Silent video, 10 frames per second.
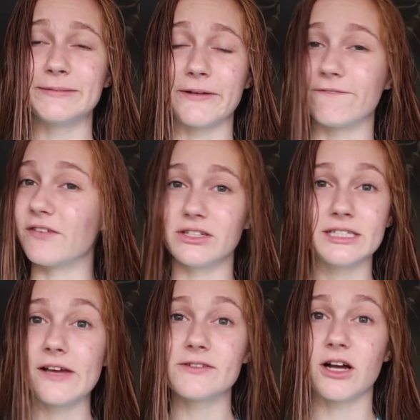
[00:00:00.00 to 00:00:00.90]
it's my first
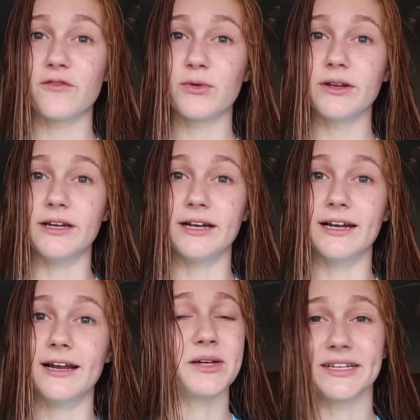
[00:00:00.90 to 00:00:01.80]
day of sophomore year.
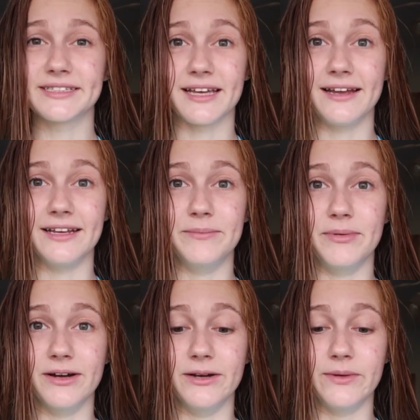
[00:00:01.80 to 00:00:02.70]
I'm not excited,
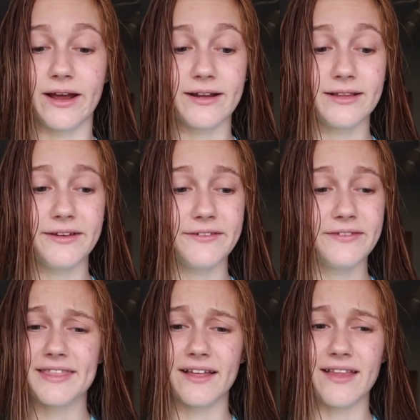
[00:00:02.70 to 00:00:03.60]
but we gotta
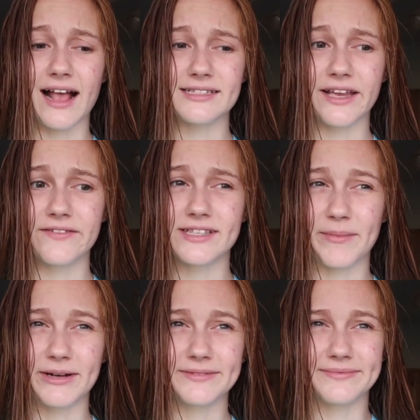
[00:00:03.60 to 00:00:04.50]
live the last day of
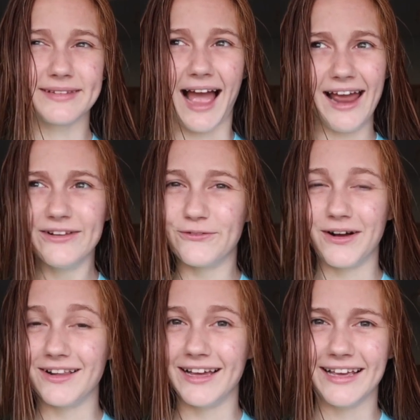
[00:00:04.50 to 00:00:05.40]
summer kind of
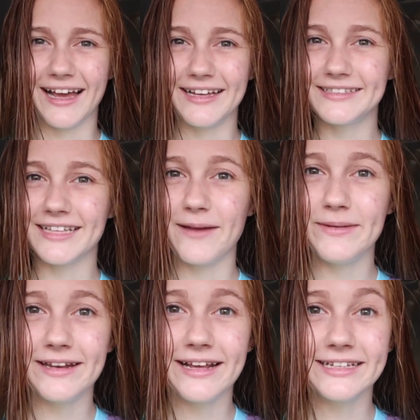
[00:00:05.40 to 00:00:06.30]
well, I guess. I
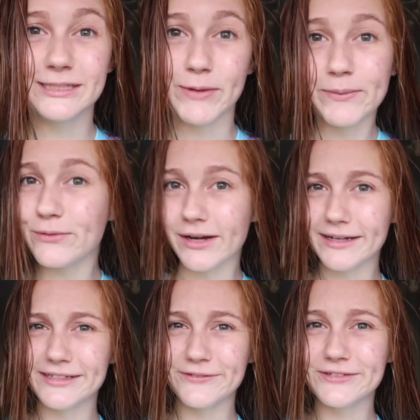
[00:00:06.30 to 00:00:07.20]
mean, it's been
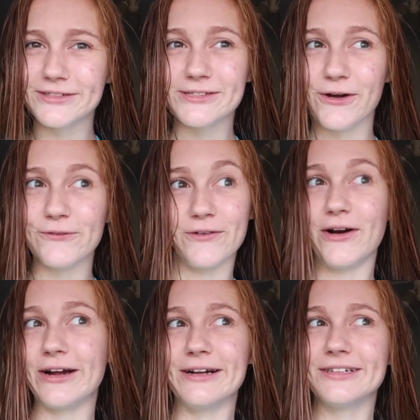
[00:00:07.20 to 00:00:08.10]
productive so
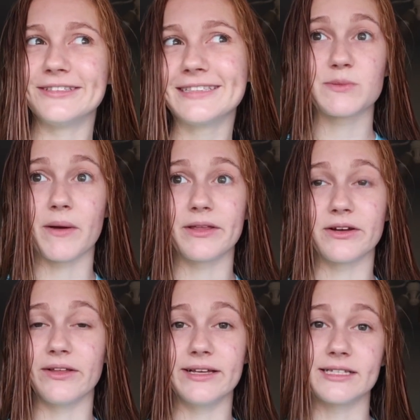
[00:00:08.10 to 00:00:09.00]
far. It's probably the
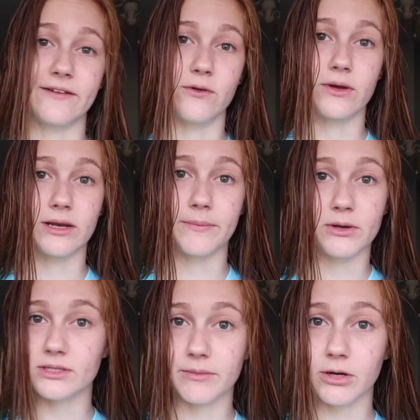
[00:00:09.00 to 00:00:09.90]
earliest I've woken up
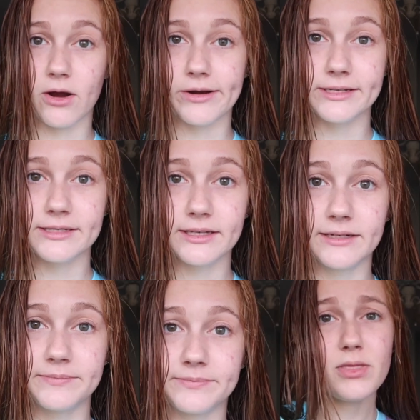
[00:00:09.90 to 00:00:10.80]
all summer,
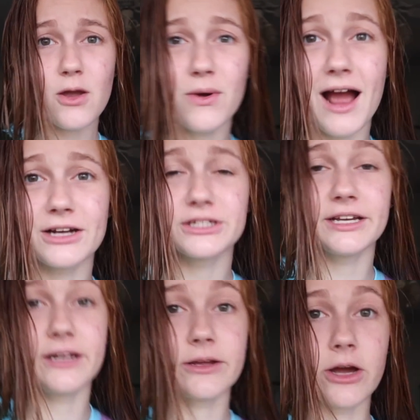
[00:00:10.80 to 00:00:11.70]
honestly. We're actually
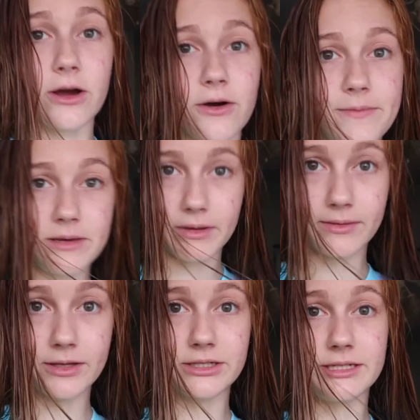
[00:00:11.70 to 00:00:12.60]
gonna go meet my
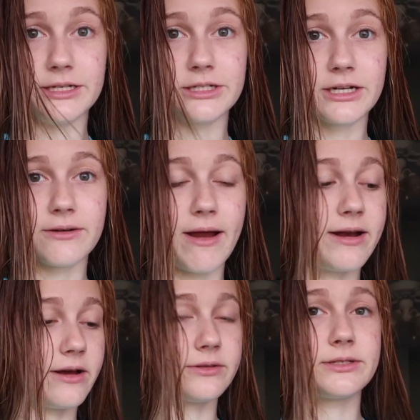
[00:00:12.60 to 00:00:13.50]
brother's teacher right now,